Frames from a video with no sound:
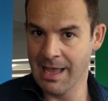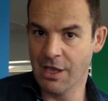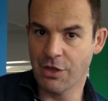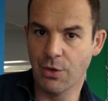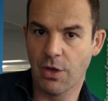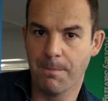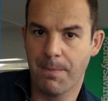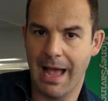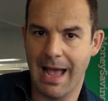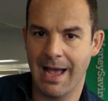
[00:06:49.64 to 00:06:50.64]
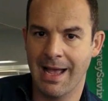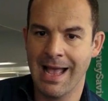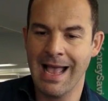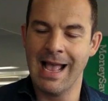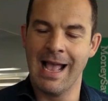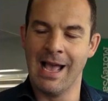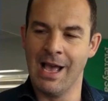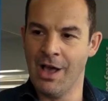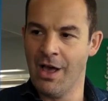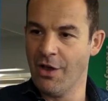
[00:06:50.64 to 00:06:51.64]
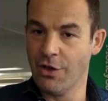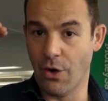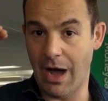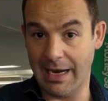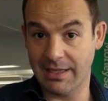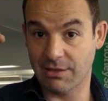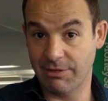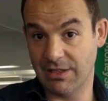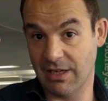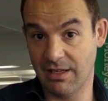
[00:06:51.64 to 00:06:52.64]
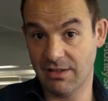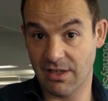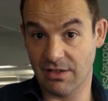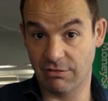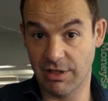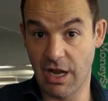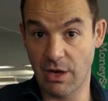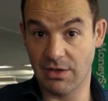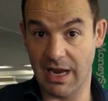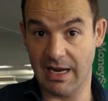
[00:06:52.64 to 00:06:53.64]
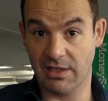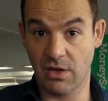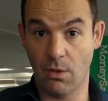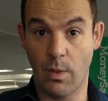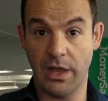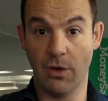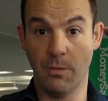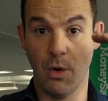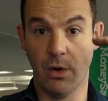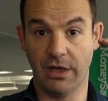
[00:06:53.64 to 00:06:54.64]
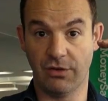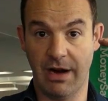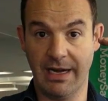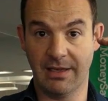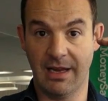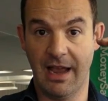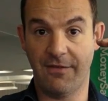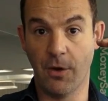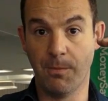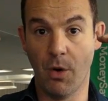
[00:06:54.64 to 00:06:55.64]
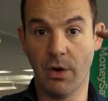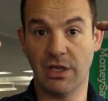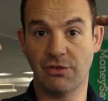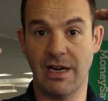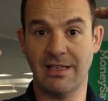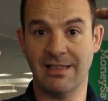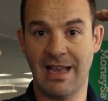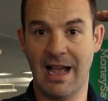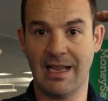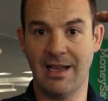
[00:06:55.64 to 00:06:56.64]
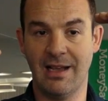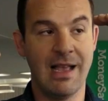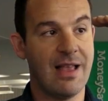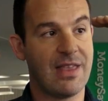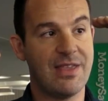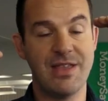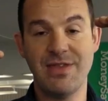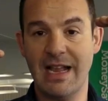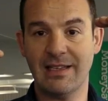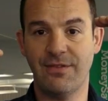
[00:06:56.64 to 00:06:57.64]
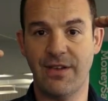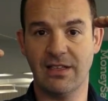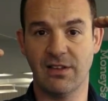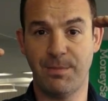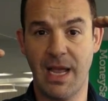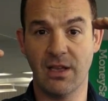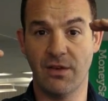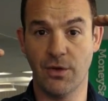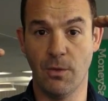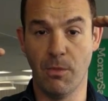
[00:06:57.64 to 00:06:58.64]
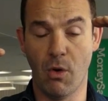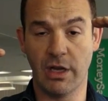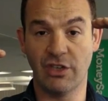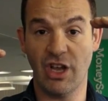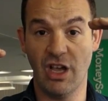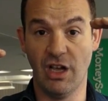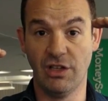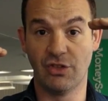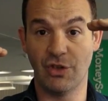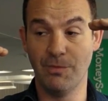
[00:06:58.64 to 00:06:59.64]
You compare your ISA returns, because there are no tax, with your mortgage rate. If your mortgage rate is higher, then the net effect of paying off your mortgage earns you